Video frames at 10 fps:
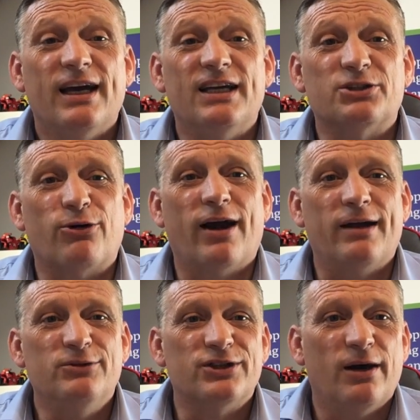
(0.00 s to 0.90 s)
is
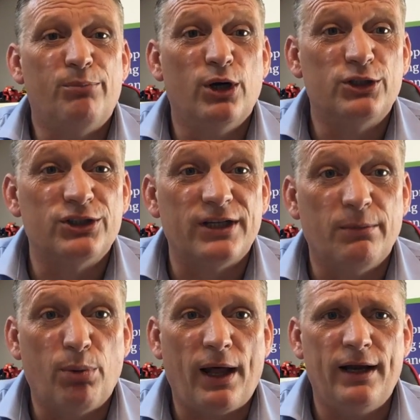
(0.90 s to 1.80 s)
around purchasing
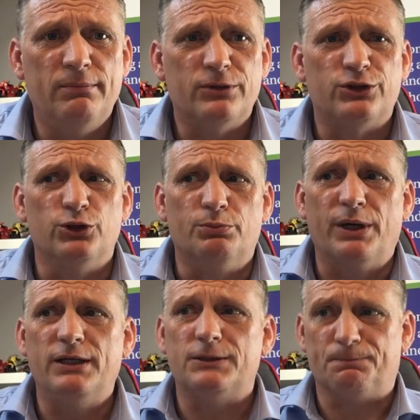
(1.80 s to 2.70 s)
and planning, the 2
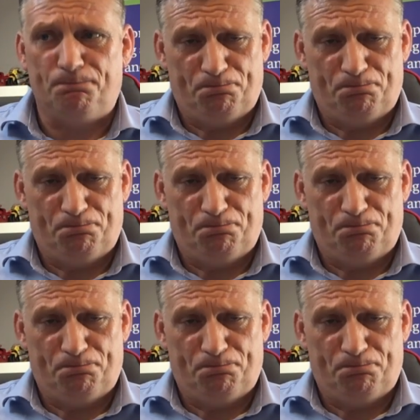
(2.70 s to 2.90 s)
Ps.